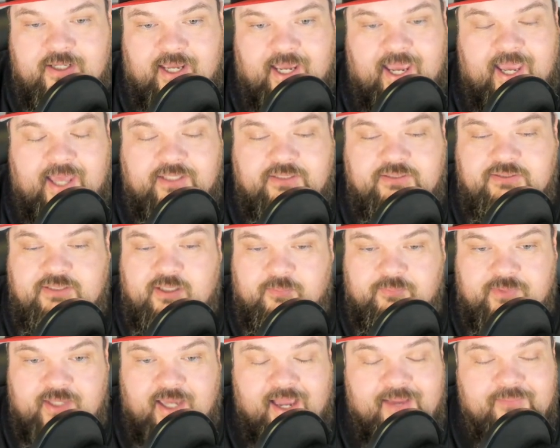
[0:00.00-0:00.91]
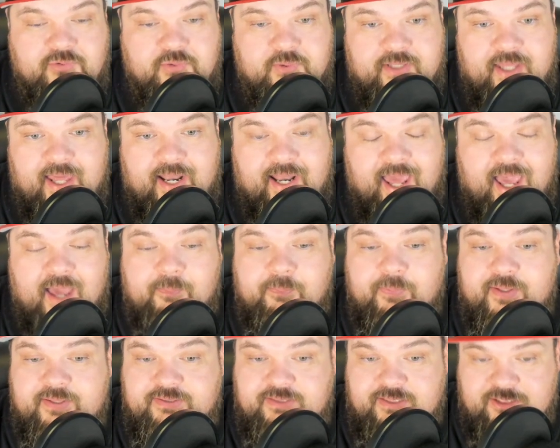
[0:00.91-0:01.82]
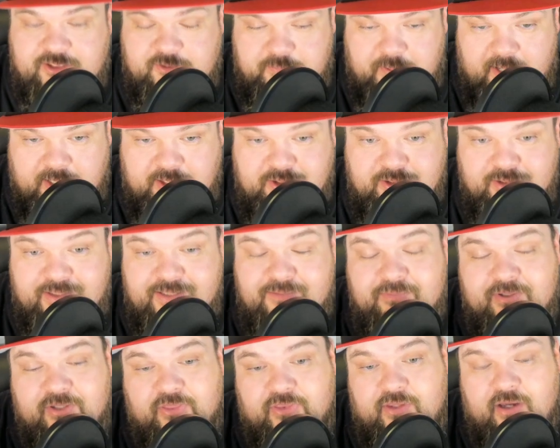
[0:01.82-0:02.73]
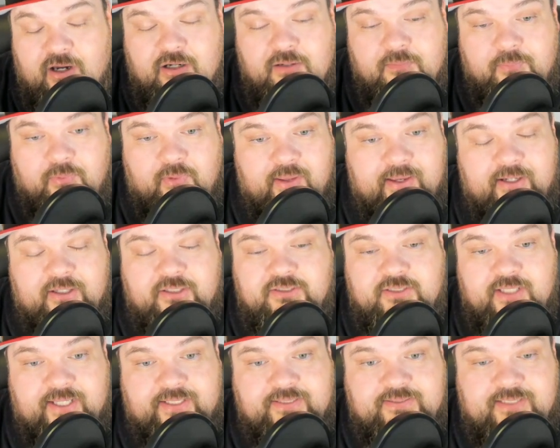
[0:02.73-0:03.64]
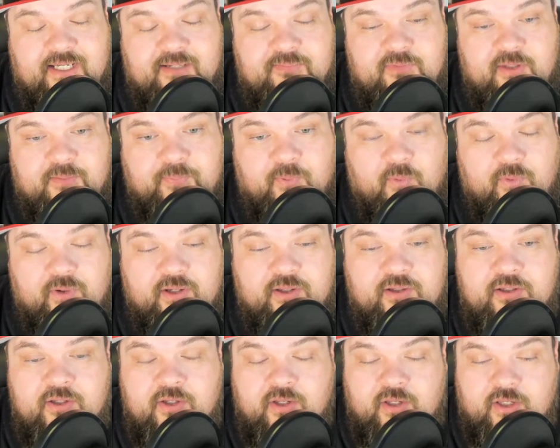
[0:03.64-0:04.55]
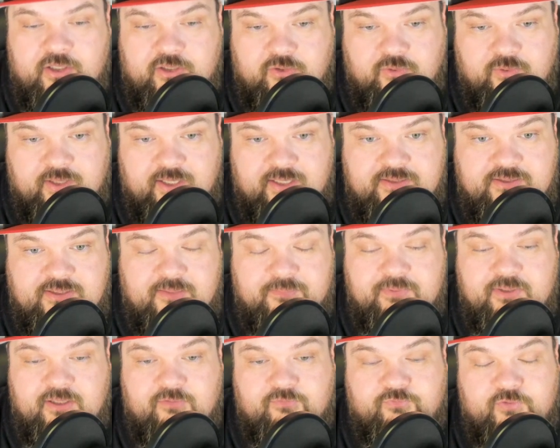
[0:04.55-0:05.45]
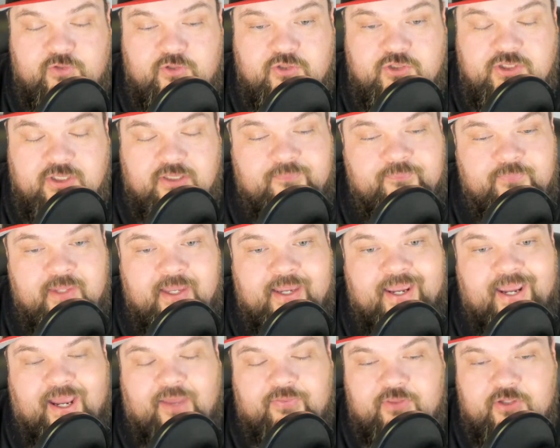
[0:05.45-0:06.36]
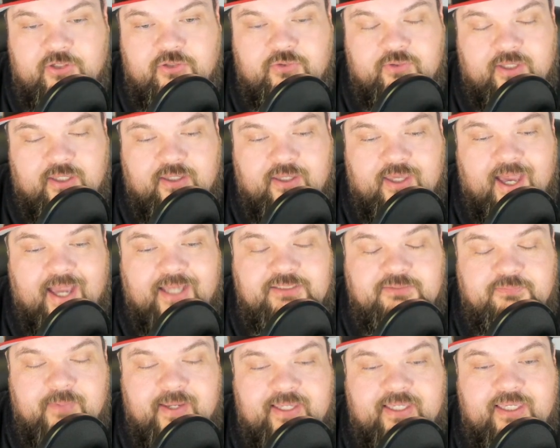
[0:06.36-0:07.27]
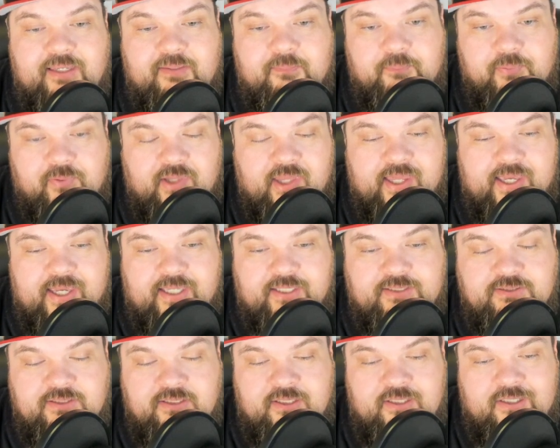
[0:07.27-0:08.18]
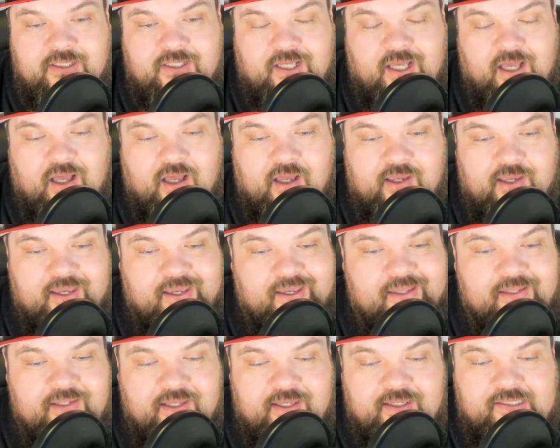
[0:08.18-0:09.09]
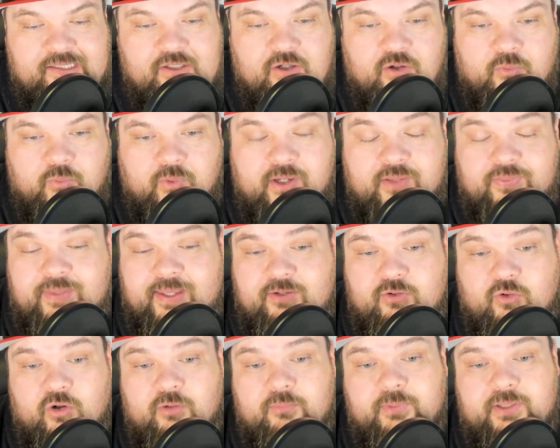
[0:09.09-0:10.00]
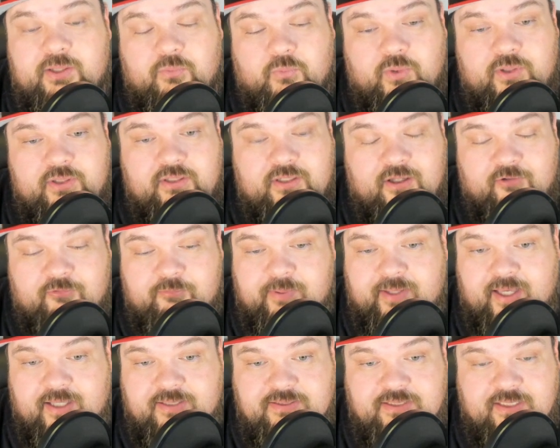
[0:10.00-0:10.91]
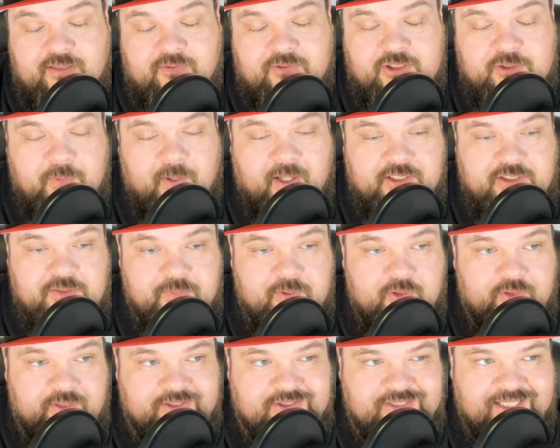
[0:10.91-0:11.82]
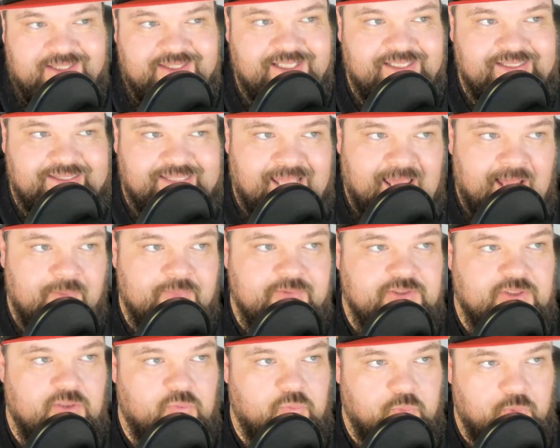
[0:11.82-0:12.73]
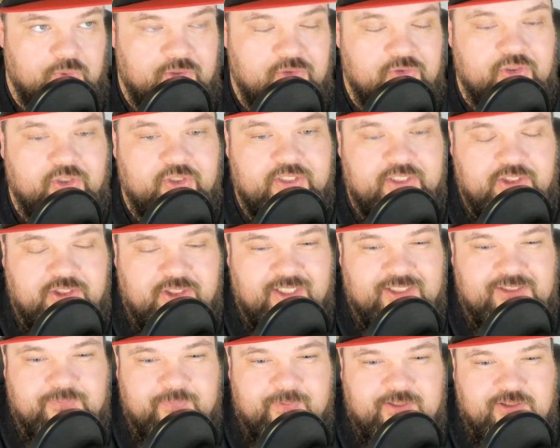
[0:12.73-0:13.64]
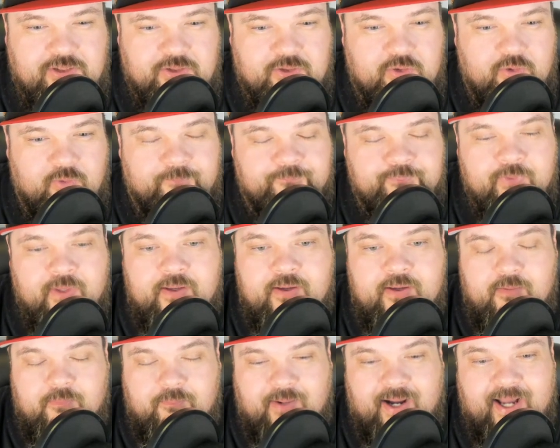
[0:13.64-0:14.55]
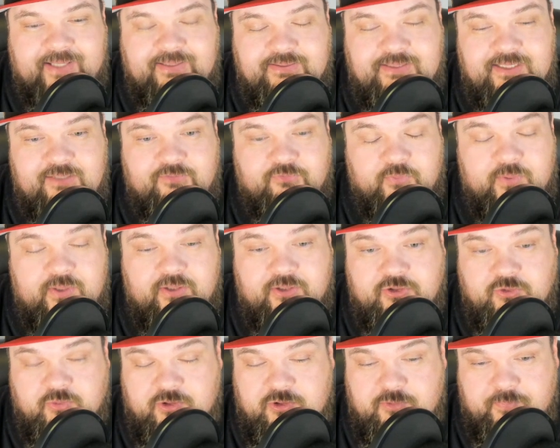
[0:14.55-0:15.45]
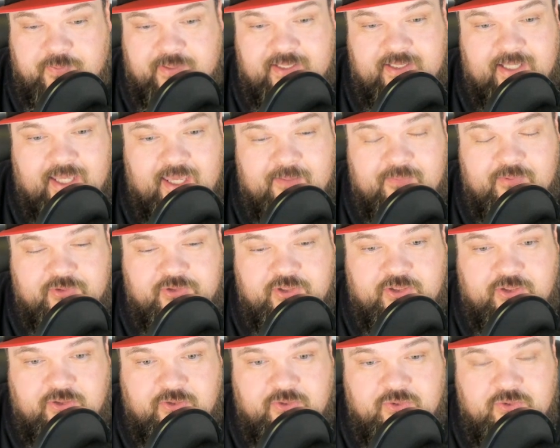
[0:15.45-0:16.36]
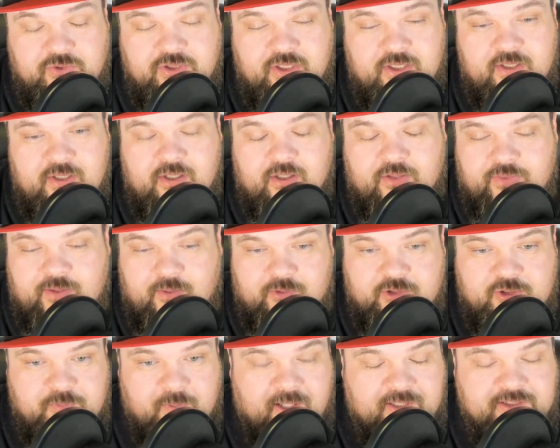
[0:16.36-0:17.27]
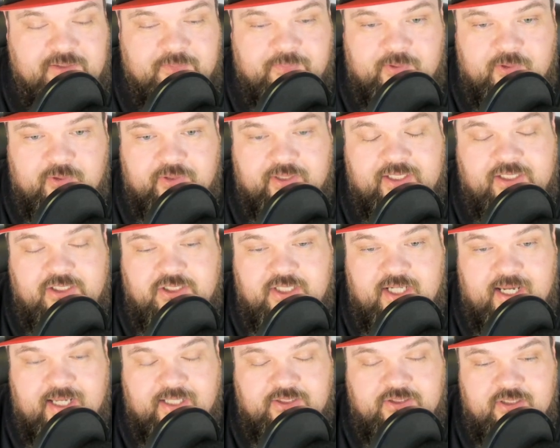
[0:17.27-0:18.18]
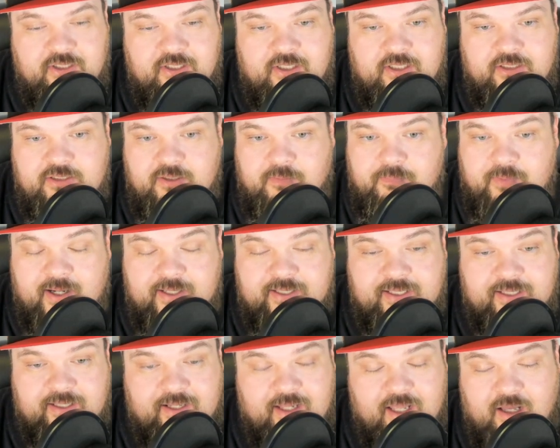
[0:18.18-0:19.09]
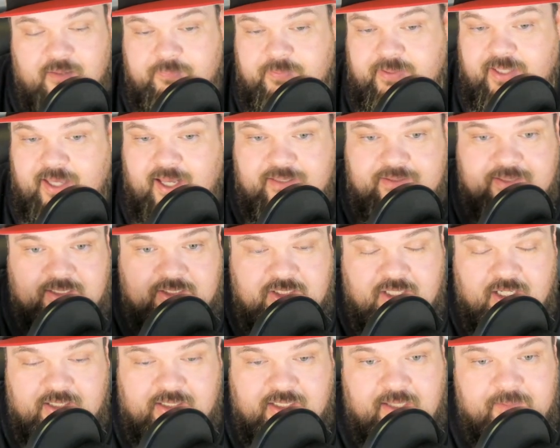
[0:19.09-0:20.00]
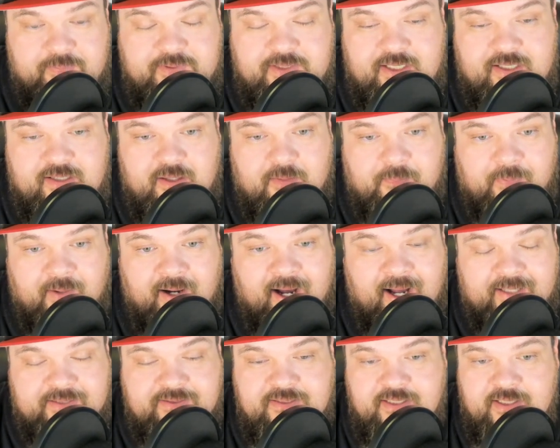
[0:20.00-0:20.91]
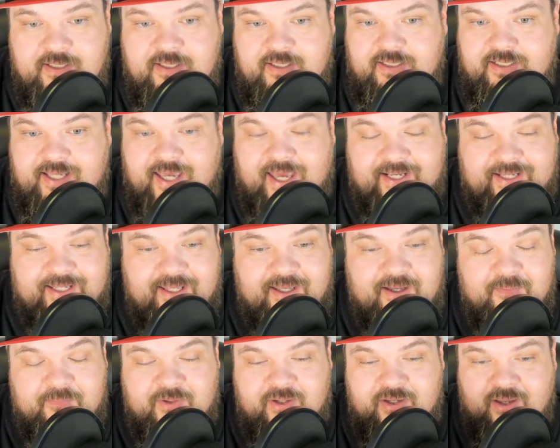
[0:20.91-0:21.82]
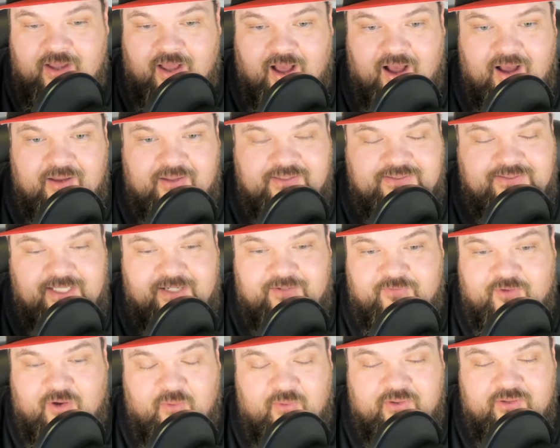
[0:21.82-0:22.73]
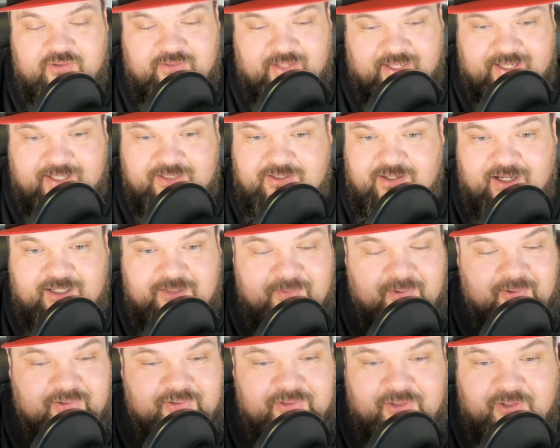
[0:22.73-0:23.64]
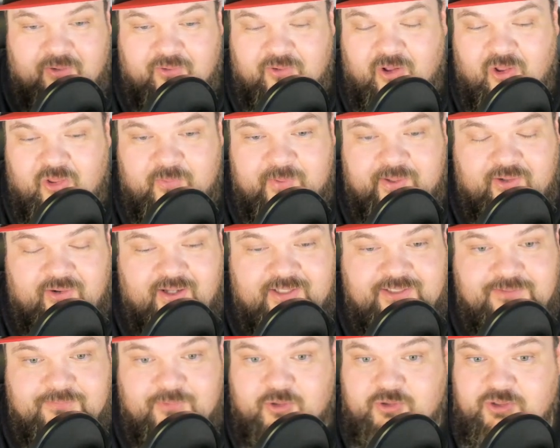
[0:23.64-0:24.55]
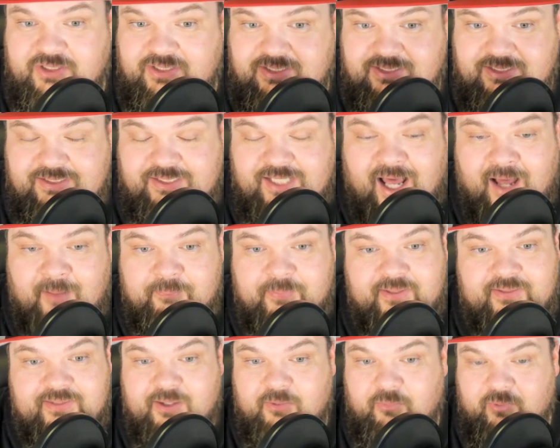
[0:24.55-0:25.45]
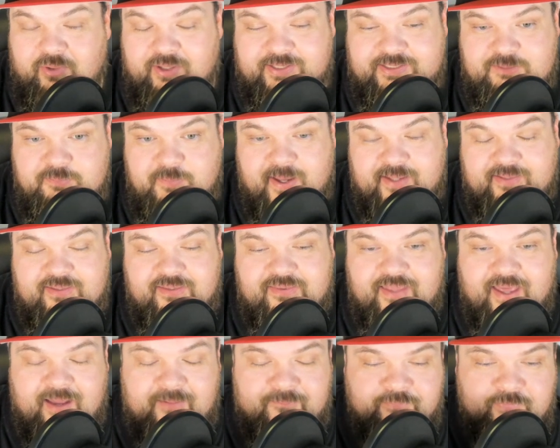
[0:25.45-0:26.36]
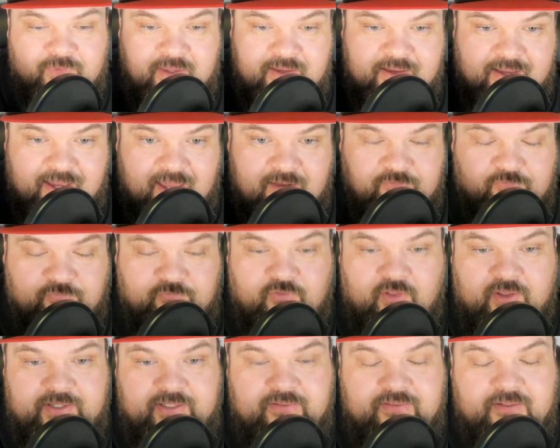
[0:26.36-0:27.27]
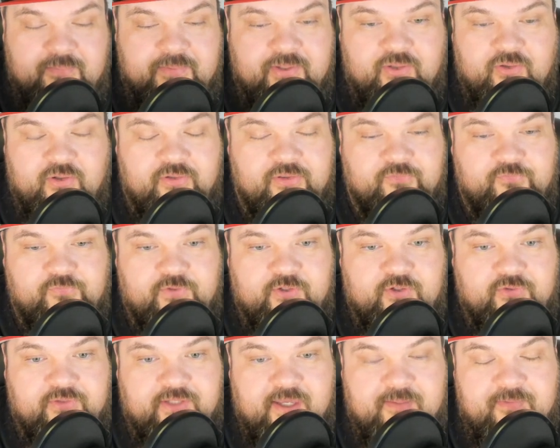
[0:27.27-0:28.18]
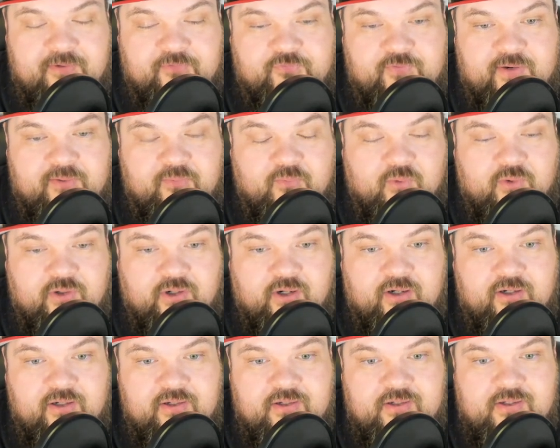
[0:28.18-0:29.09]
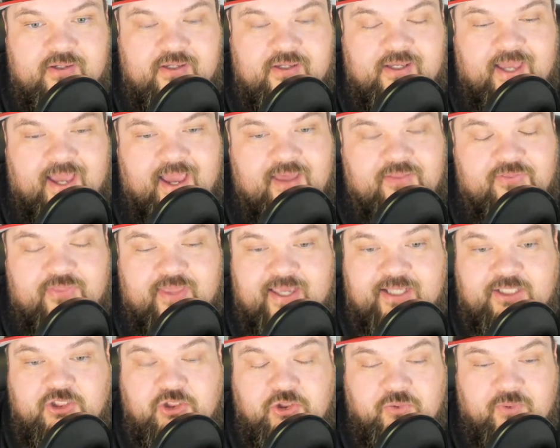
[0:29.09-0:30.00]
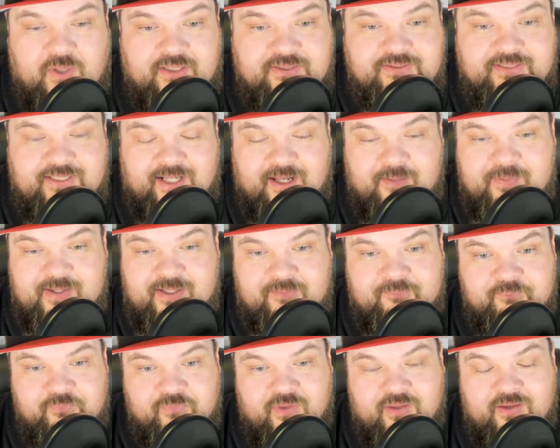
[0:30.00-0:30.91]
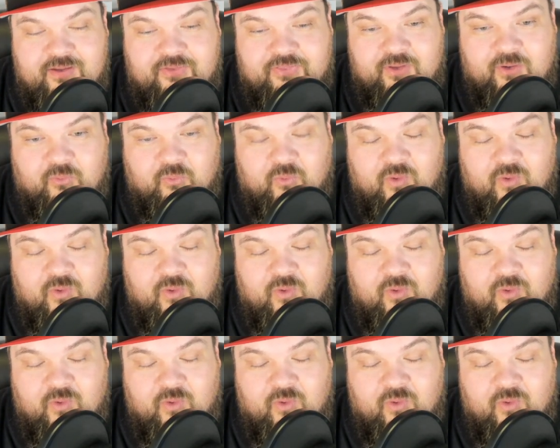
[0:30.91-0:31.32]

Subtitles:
And sometimes when that happens, especially with young players like Sam Laporta, you get some confusion, and then you get guys making plays, when they normally wouldn't have because of their responsibilities. So I thought that was a real good adjustment too by Steve Wilks, was being able to use the responsibility change to muddy it up. He got Tashawn Gibson in the box. He had him, instead of going, like I talked about earlier, going all the way across the motion, stopping. They weren't expecting that, and flooding the middle of the field, him and Fred Warner, and they trusted. I mean, the